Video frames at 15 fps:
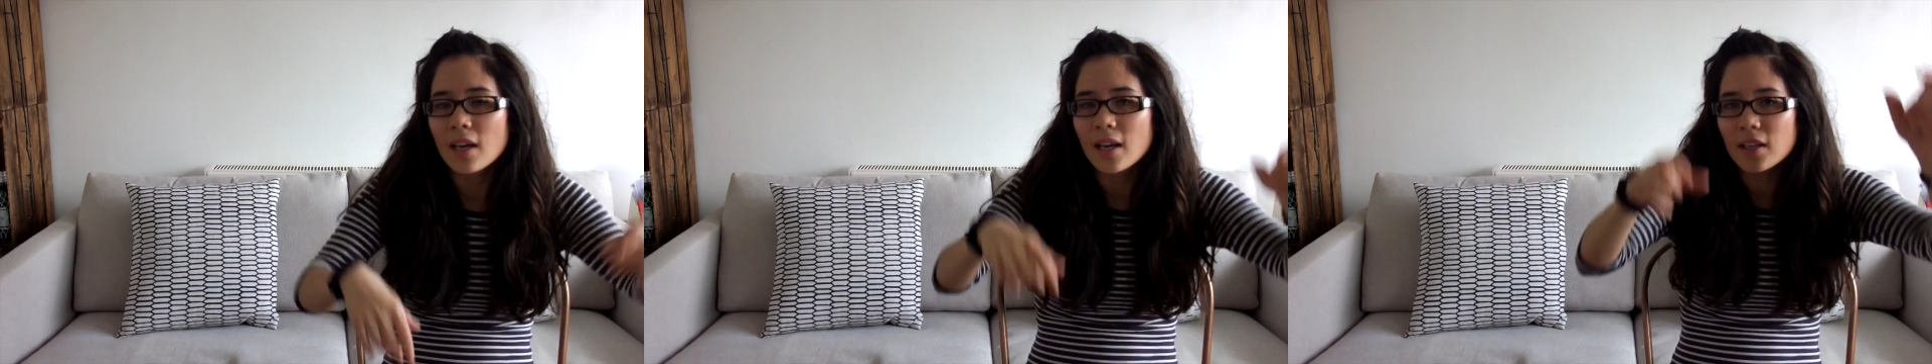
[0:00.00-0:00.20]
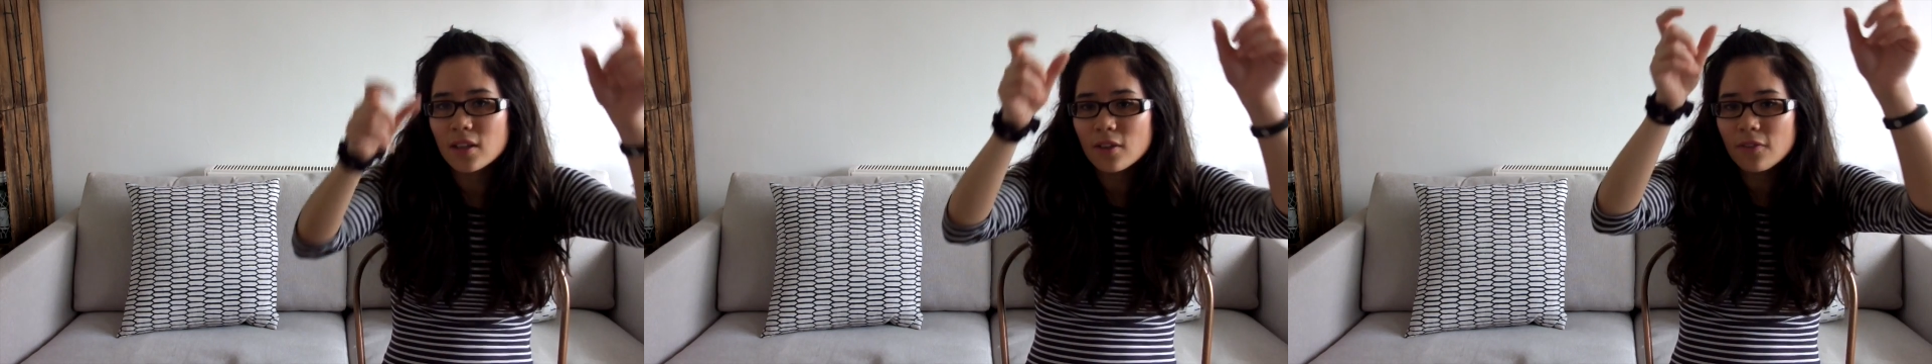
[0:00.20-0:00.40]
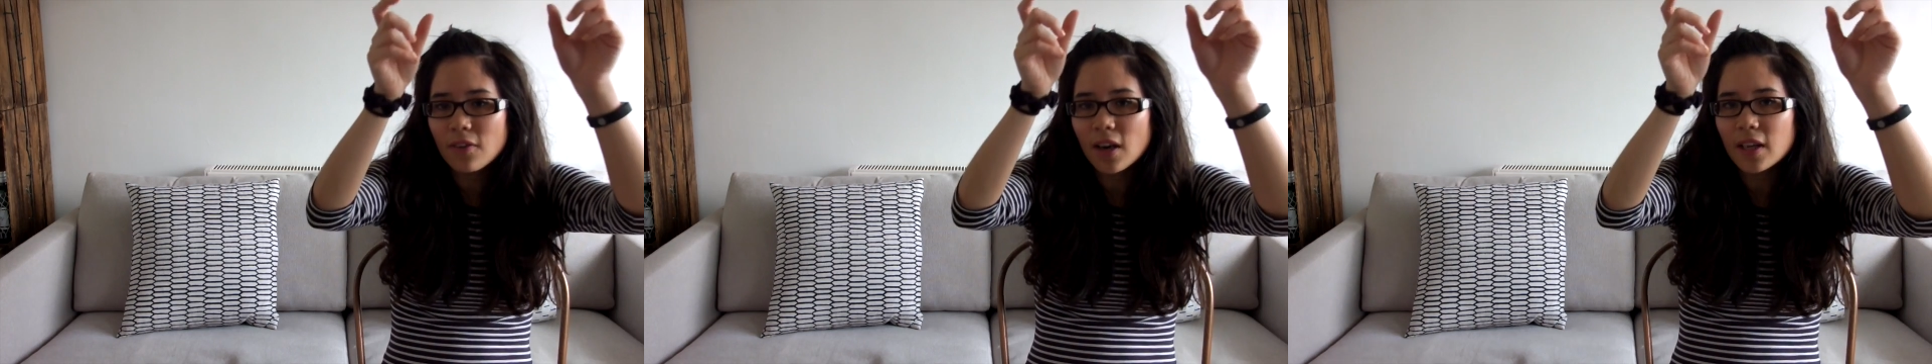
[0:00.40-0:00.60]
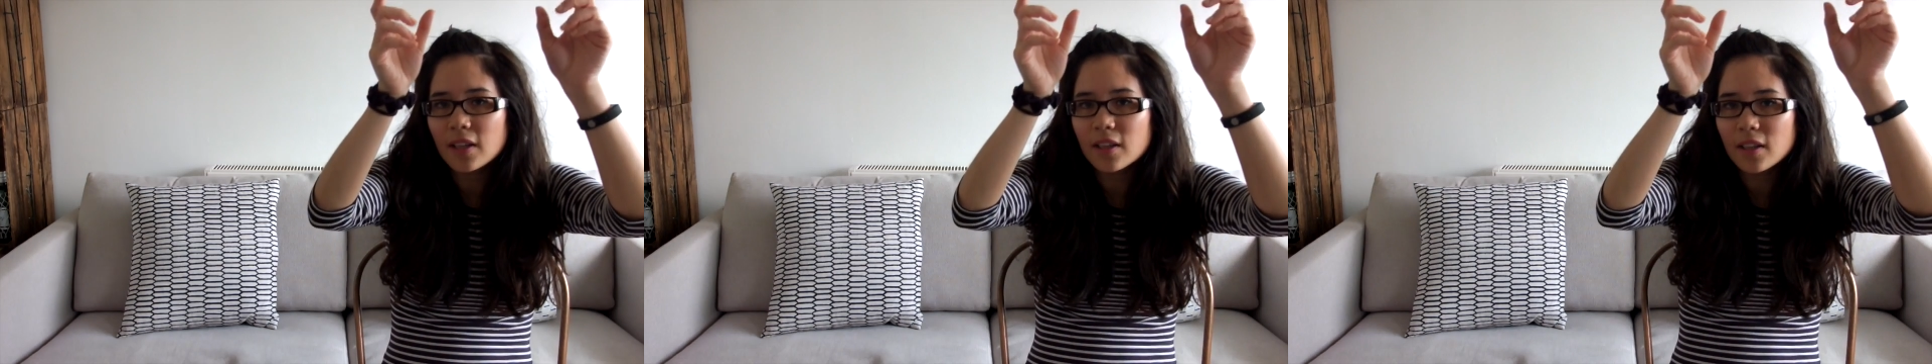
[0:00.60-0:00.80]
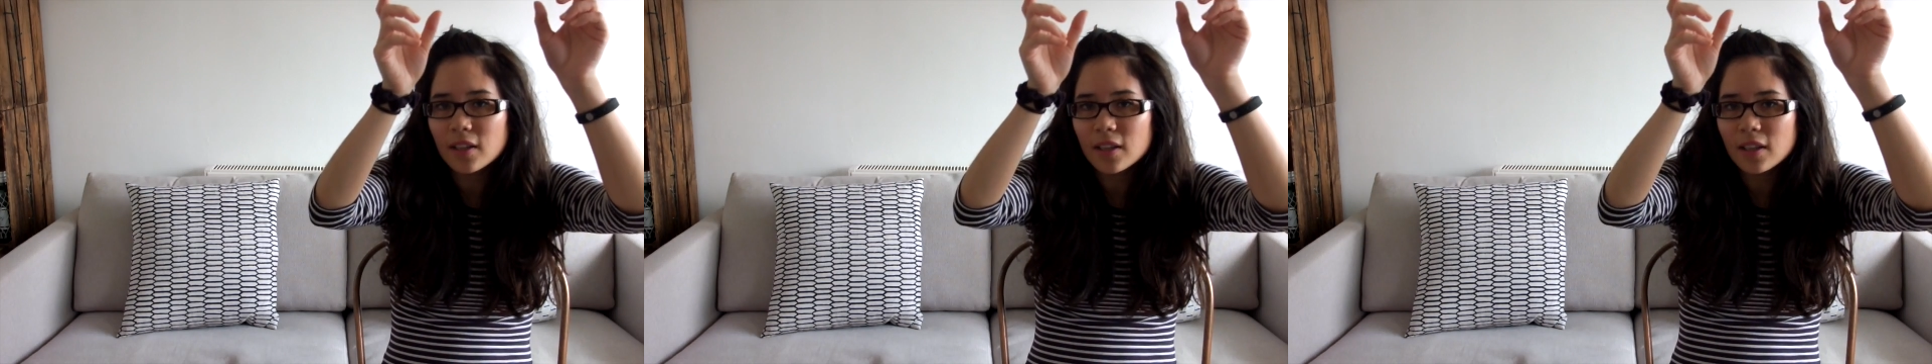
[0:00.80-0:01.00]
and you
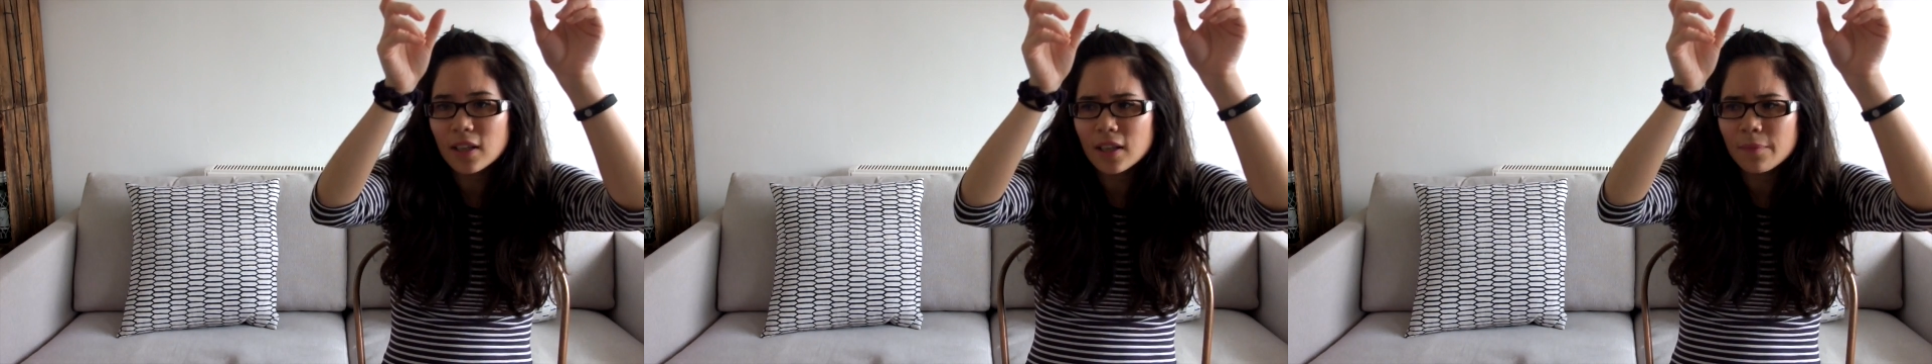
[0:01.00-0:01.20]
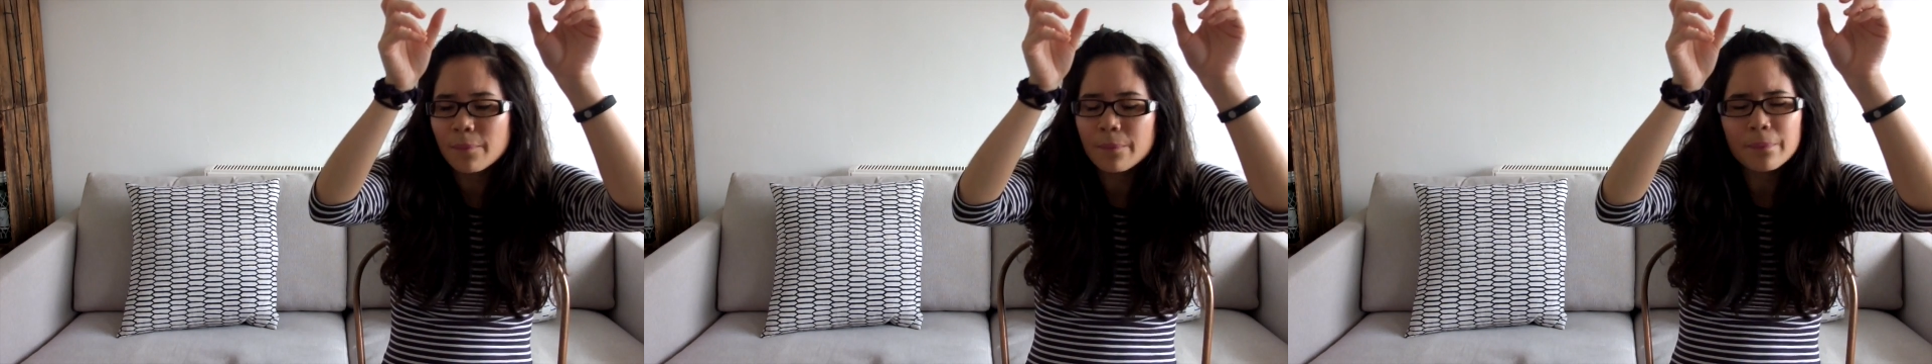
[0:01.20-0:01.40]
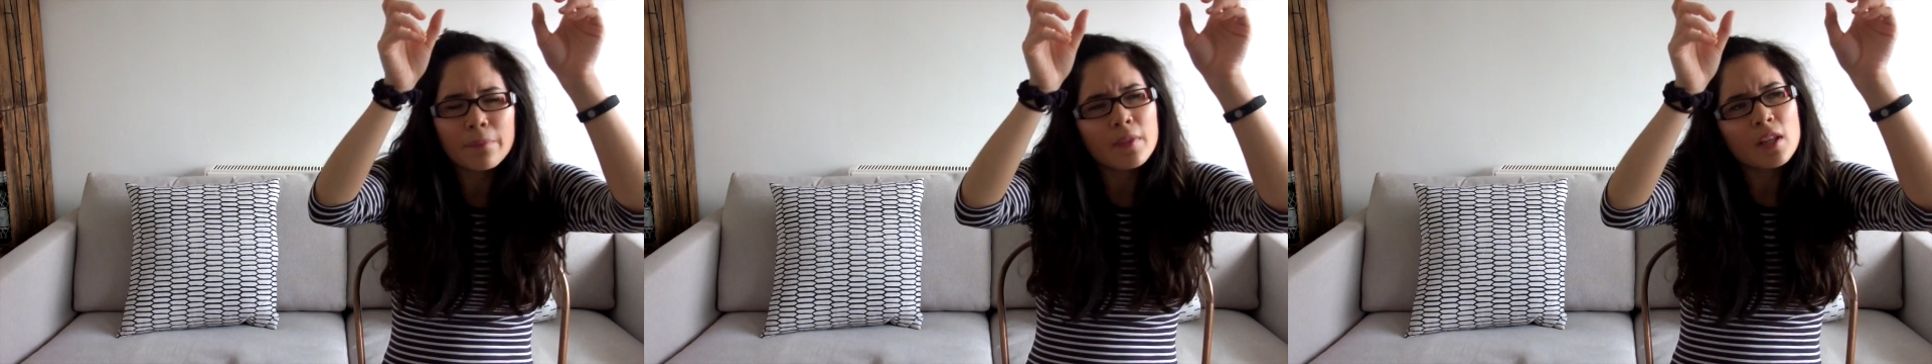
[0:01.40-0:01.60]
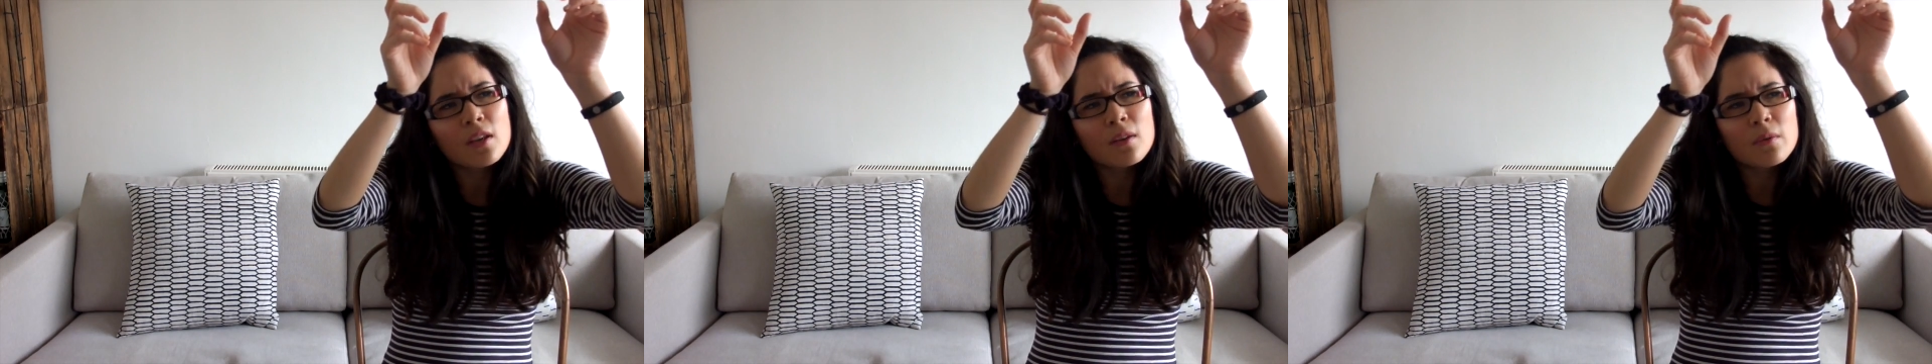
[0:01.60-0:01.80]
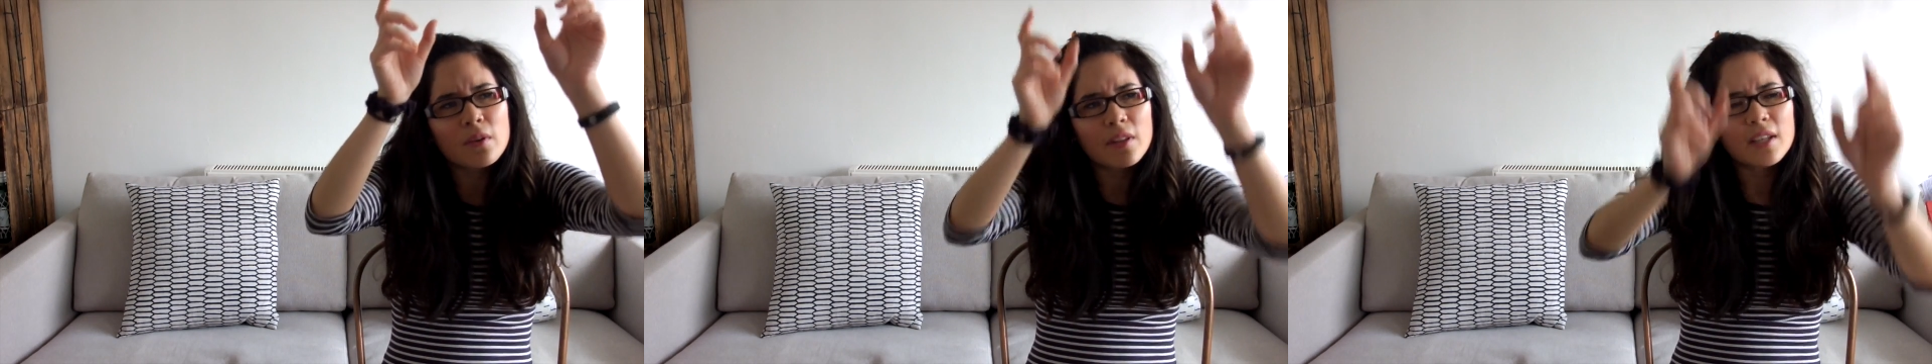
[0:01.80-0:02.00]
find that the
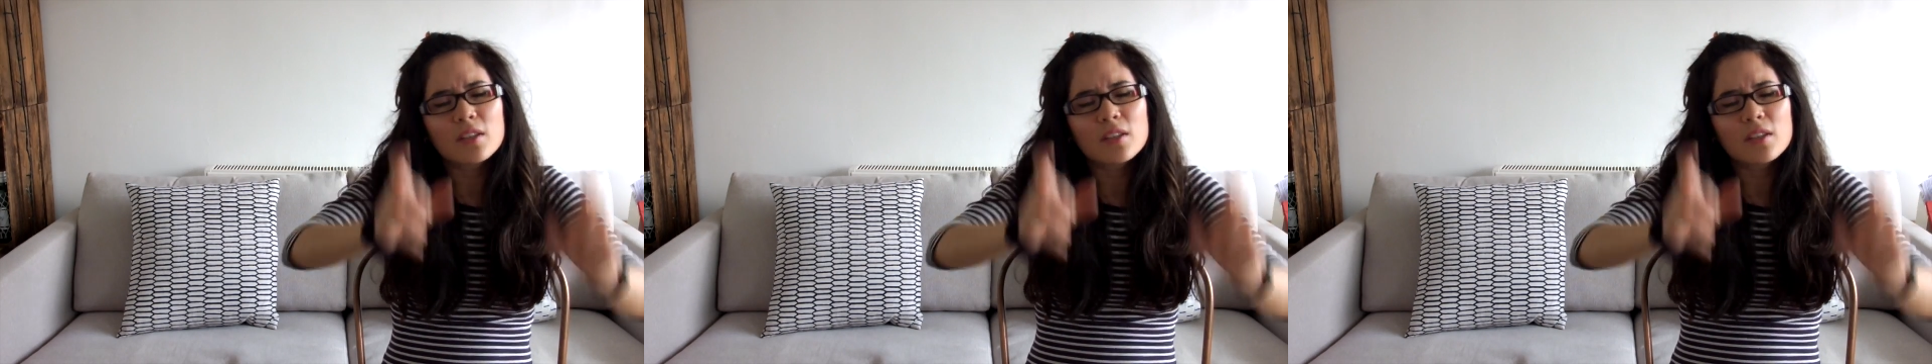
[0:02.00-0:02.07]
what